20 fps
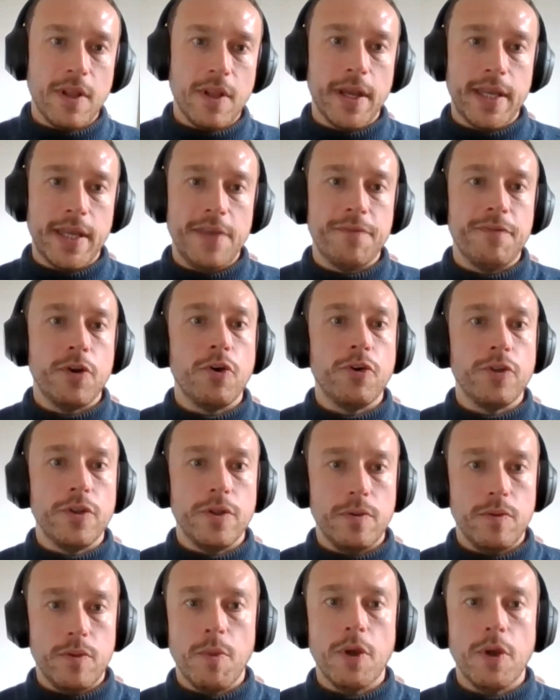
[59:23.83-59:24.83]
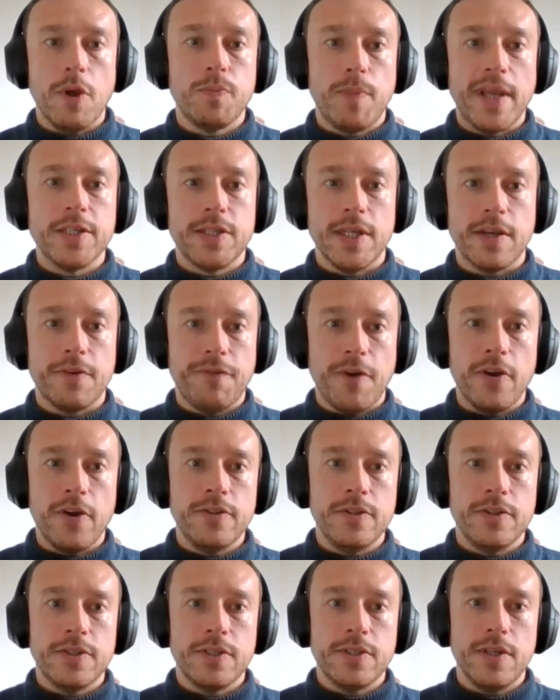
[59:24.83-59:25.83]
like even on most basic
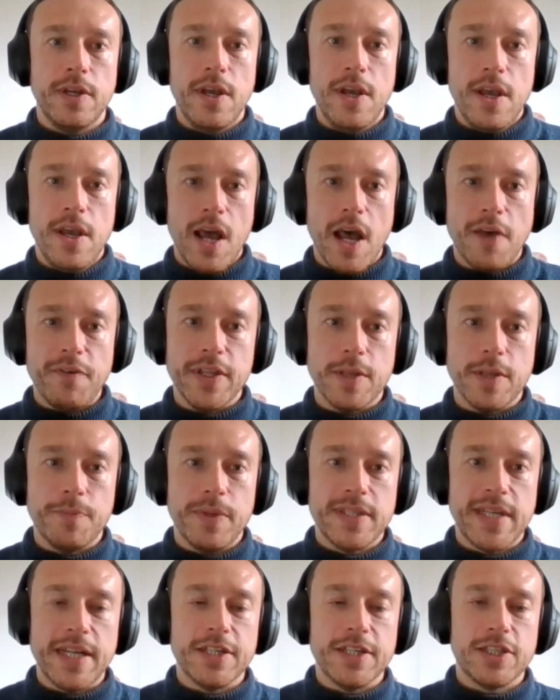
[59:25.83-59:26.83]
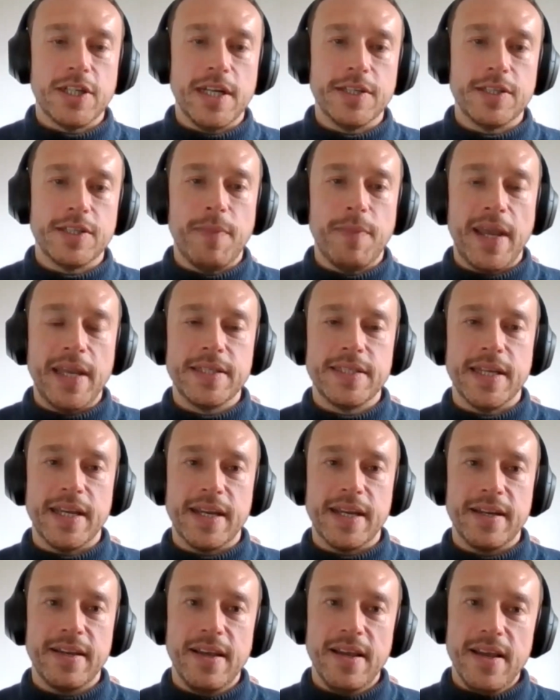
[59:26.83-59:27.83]
phones. I think the potential is
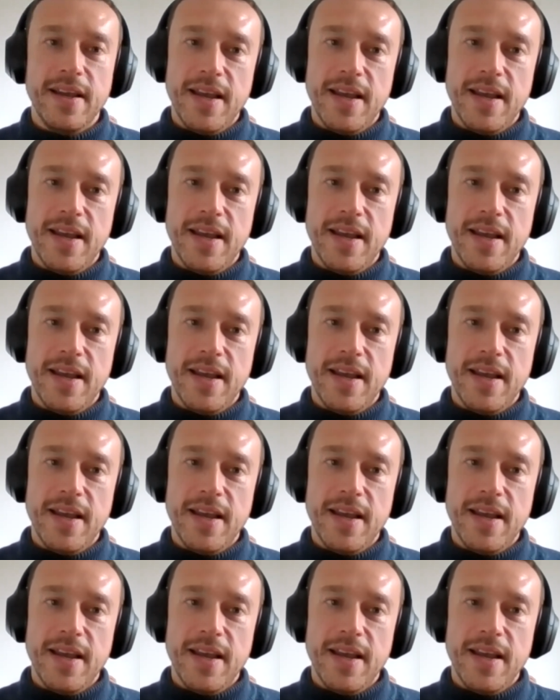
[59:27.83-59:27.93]
amazing.